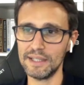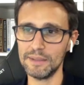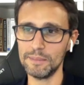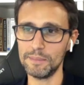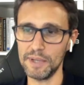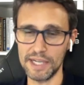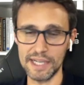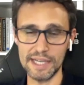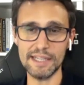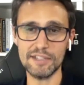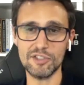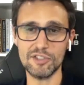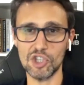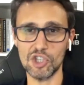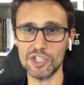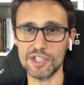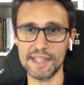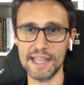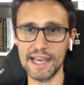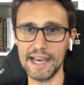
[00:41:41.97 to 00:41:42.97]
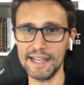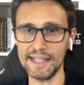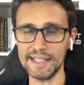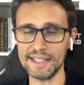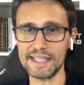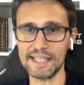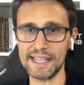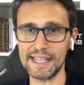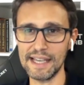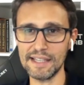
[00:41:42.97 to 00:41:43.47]
But it is just that,
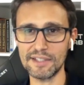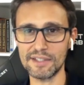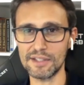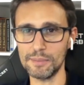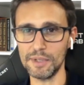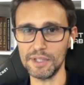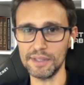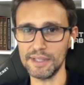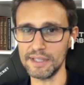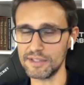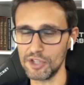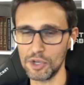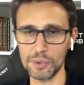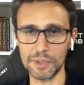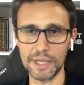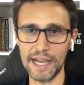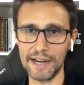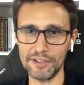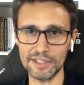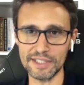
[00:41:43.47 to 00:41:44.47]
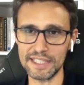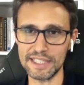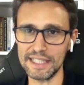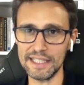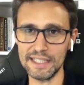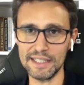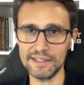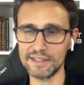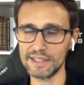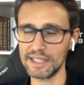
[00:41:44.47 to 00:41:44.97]
it's a guesstimate. There's no
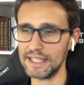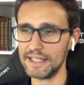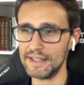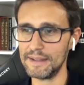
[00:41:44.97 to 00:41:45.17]
guarantees.